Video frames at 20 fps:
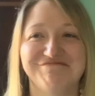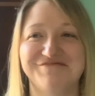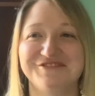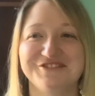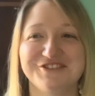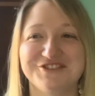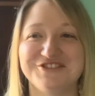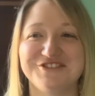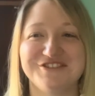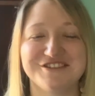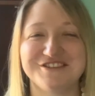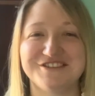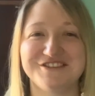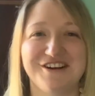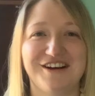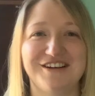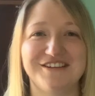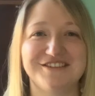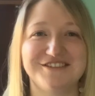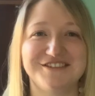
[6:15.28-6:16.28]
just does
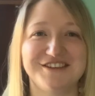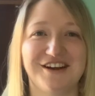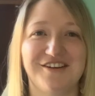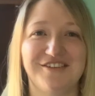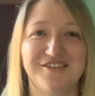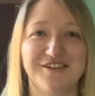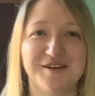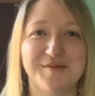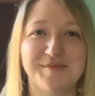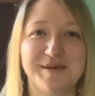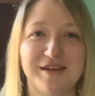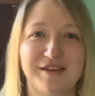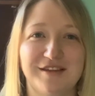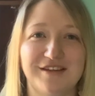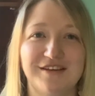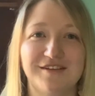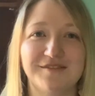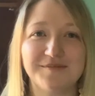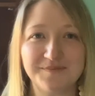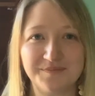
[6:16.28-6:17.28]
not sound
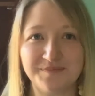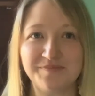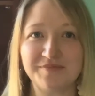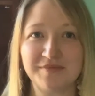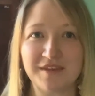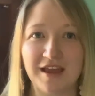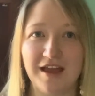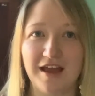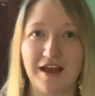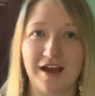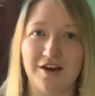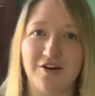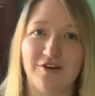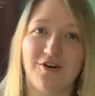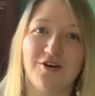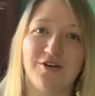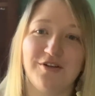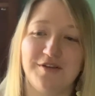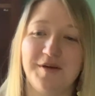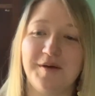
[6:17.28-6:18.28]
appealing at
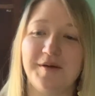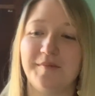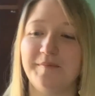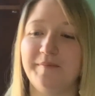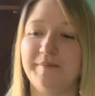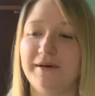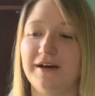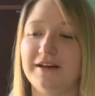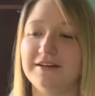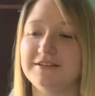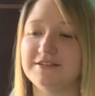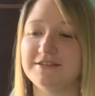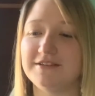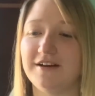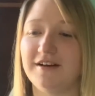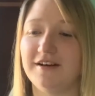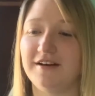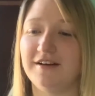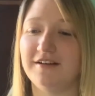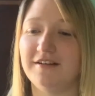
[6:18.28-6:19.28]
all. But
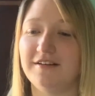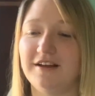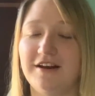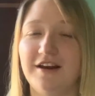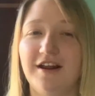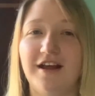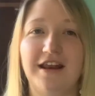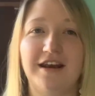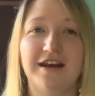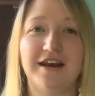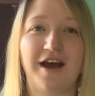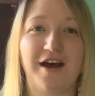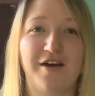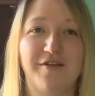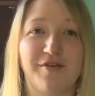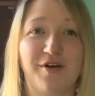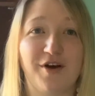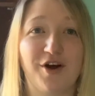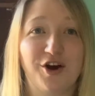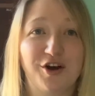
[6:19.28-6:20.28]
and
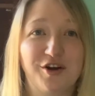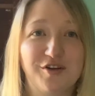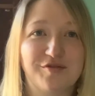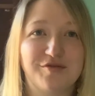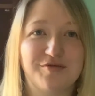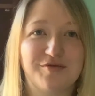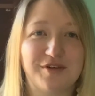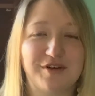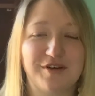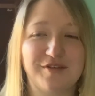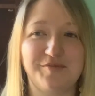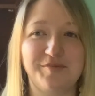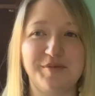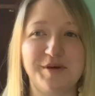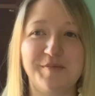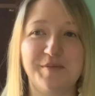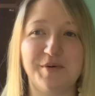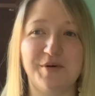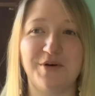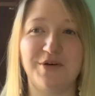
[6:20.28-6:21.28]
I've heard of
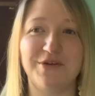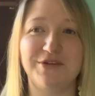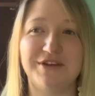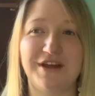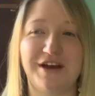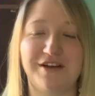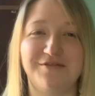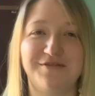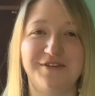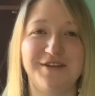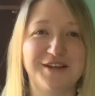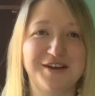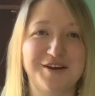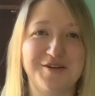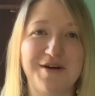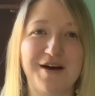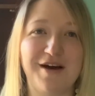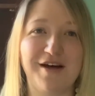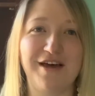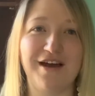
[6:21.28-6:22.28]
people not feeling
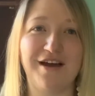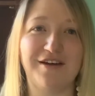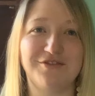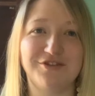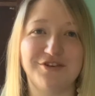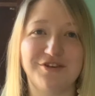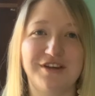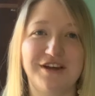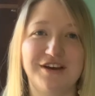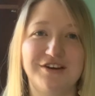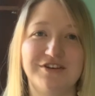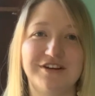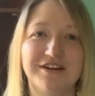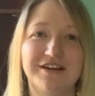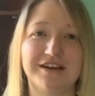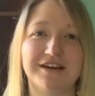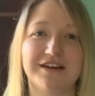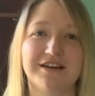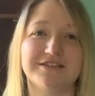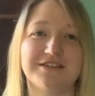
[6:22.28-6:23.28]
well after they drink
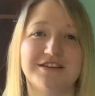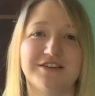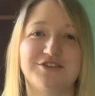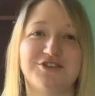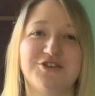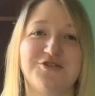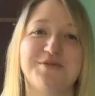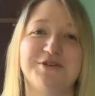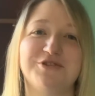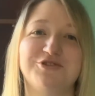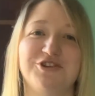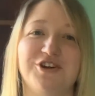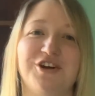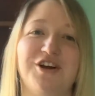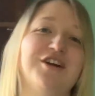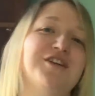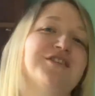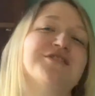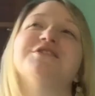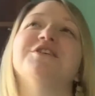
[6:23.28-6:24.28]
it because that's so much
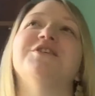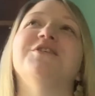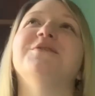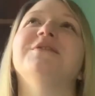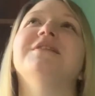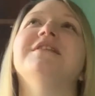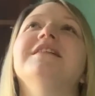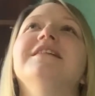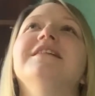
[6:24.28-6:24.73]
sugar. So